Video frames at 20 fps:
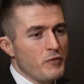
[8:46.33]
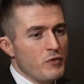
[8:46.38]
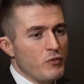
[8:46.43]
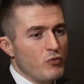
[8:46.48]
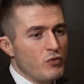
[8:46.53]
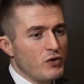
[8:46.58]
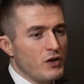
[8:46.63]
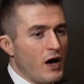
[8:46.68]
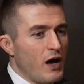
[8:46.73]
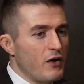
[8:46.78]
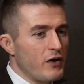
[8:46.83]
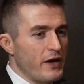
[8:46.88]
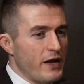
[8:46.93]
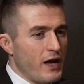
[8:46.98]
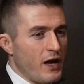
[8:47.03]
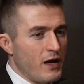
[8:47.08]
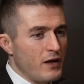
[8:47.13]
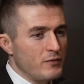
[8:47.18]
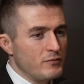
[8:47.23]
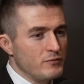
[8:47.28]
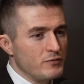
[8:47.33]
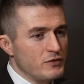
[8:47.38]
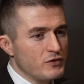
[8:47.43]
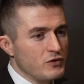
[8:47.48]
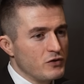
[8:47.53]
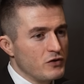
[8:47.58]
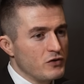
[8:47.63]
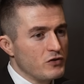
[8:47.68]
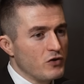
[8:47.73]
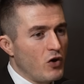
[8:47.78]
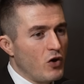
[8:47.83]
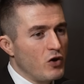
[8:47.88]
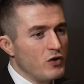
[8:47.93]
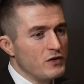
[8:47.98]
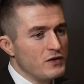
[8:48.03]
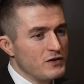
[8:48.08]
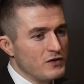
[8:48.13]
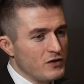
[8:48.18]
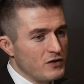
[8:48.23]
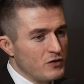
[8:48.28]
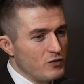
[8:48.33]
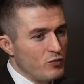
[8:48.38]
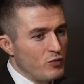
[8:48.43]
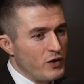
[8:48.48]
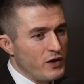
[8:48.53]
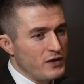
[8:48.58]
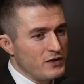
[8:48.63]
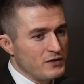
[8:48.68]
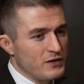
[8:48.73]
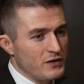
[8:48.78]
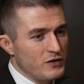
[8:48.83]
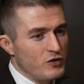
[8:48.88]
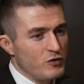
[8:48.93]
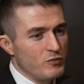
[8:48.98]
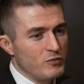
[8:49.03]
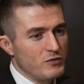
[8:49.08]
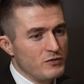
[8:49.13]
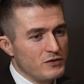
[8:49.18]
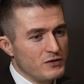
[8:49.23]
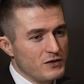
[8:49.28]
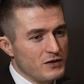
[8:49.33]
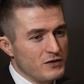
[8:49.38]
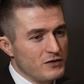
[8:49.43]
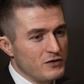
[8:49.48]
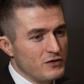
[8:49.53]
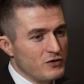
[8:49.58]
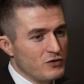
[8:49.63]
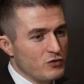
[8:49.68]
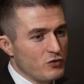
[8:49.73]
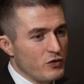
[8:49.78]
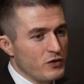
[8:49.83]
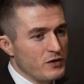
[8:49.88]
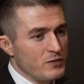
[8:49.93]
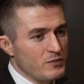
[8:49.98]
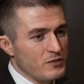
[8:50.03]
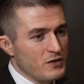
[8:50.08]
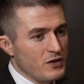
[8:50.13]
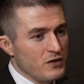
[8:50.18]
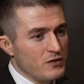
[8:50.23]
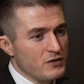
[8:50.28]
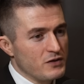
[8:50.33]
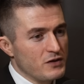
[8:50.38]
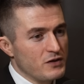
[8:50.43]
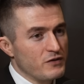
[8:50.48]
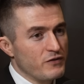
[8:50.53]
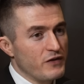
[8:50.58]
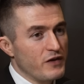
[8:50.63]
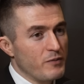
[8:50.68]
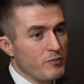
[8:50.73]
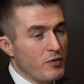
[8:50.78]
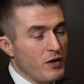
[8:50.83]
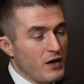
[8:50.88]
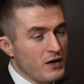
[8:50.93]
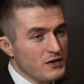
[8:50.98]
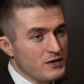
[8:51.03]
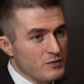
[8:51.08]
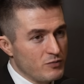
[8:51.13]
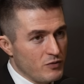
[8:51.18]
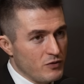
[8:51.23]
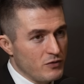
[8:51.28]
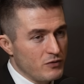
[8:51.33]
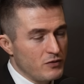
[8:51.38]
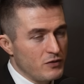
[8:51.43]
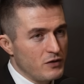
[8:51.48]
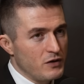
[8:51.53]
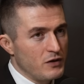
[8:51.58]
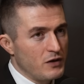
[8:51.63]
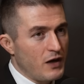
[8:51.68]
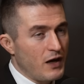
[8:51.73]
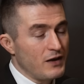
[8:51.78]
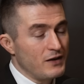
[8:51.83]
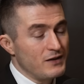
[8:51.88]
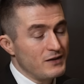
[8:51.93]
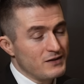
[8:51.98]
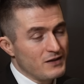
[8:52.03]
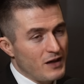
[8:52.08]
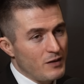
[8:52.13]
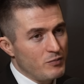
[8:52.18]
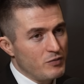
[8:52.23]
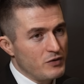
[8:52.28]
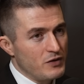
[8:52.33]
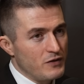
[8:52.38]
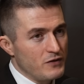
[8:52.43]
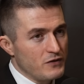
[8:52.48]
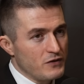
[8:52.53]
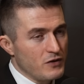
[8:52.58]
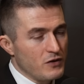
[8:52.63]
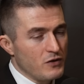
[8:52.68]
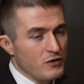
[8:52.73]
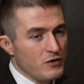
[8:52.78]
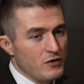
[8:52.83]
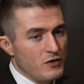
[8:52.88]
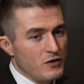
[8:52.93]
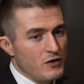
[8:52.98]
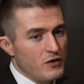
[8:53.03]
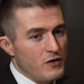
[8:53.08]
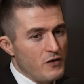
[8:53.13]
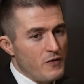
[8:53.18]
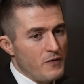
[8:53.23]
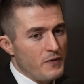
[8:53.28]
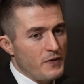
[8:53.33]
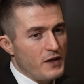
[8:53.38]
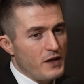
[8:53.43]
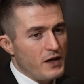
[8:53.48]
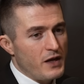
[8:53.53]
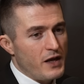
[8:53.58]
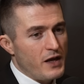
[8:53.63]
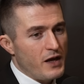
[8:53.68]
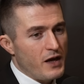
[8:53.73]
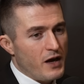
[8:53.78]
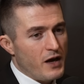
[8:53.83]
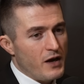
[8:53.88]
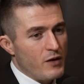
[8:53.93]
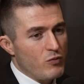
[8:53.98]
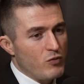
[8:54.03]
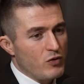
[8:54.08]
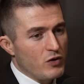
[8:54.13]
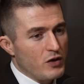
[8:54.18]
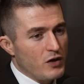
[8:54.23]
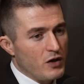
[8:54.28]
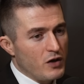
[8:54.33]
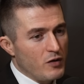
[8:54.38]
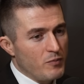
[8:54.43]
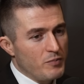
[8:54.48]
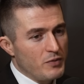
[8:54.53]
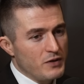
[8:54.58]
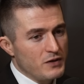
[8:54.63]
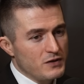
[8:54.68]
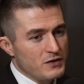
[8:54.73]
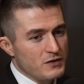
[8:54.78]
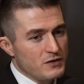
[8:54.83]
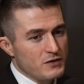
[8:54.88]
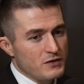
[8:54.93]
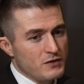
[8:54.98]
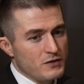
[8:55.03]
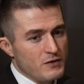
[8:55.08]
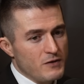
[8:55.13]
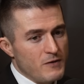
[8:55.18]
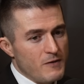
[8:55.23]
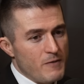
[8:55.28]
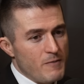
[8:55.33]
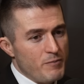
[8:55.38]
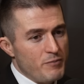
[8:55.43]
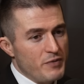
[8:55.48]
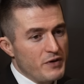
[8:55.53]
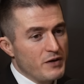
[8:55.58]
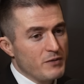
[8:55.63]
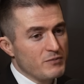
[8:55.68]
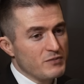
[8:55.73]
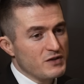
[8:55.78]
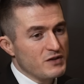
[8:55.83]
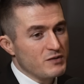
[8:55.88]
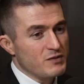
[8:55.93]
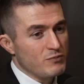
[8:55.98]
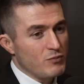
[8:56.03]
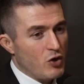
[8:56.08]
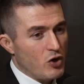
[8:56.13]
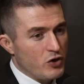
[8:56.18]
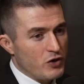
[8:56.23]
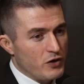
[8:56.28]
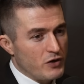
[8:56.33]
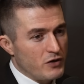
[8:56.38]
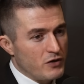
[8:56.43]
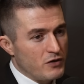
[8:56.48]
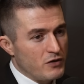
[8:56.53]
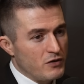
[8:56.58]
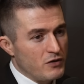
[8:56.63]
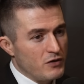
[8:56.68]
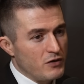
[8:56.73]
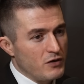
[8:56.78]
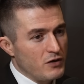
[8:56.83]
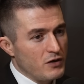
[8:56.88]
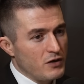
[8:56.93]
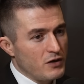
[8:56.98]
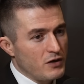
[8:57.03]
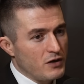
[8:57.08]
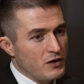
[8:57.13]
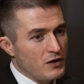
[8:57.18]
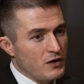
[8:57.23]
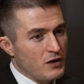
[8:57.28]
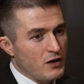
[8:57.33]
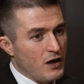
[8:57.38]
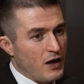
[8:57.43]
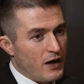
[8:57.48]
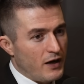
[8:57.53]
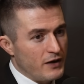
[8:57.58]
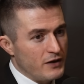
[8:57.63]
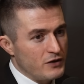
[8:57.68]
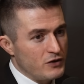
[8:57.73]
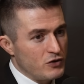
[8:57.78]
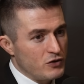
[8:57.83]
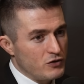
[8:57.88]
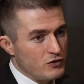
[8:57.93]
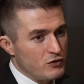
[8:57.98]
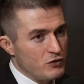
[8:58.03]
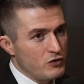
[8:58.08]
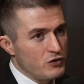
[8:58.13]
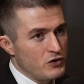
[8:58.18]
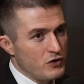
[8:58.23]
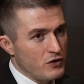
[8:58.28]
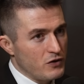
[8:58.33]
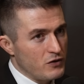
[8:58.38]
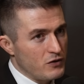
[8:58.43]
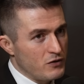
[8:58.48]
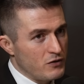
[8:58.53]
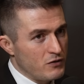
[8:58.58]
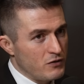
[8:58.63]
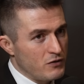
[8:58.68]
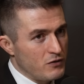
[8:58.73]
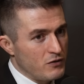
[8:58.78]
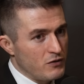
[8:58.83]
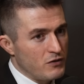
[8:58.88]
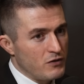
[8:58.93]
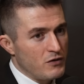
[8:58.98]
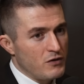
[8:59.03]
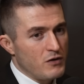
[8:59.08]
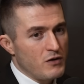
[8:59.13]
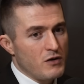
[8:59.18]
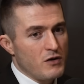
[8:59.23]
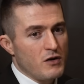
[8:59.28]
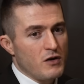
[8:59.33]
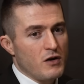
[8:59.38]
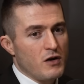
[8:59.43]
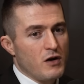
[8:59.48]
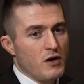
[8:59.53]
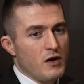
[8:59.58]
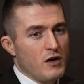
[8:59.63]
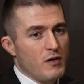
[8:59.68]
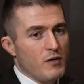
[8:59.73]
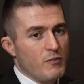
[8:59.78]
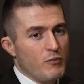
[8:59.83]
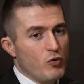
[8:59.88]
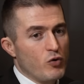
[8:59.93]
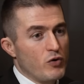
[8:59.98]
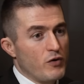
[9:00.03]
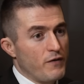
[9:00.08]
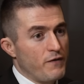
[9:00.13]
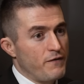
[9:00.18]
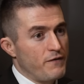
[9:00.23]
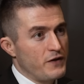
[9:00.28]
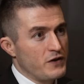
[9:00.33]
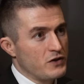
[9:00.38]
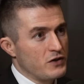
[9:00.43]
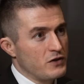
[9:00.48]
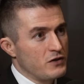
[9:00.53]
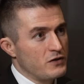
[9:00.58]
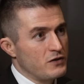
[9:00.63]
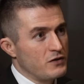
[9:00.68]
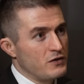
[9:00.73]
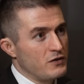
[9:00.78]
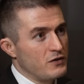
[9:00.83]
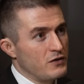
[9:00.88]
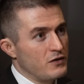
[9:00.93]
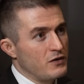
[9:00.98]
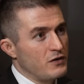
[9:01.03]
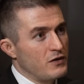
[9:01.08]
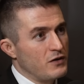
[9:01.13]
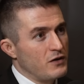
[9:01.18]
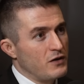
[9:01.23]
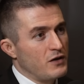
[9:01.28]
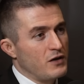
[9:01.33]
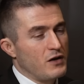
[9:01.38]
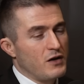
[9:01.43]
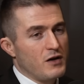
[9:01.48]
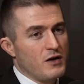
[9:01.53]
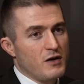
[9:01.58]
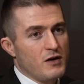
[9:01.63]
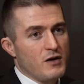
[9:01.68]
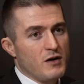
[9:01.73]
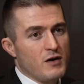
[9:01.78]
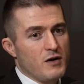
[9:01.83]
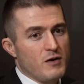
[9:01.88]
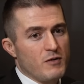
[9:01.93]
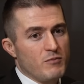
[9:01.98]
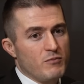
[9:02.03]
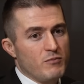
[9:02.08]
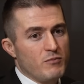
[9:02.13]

without A I. So there's all these other ways that humans can destroy themselves, and it's very possible, at least I believe so, that A I will help us become smarter, kinder to each other, uh, more efficient. Uh,